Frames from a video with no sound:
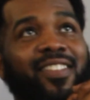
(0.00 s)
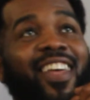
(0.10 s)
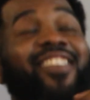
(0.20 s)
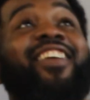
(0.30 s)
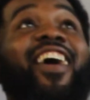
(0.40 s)

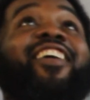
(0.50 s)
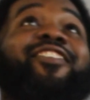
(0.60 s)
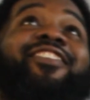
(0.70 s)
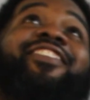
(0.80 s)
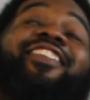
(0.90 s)
That's
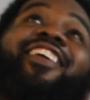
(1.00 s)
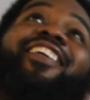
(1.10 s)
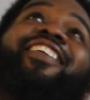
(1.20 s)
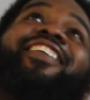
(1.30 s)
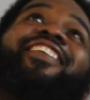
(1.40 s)
actually
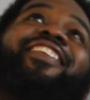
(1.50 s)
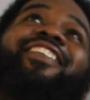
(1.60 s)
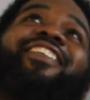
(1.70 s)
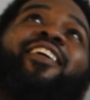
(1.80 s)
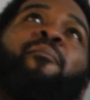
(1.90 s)
like,
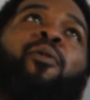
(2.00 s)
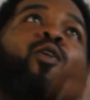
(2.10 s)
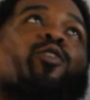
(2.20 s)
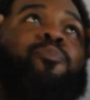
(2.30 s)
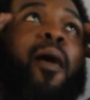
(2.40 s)
it
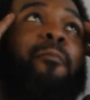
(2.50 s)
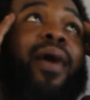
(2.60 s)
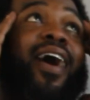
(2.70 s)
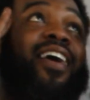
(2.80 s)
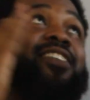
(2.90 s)
blows my
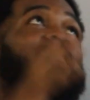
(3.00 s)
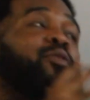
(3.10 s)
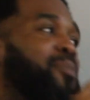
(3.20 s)
mind because I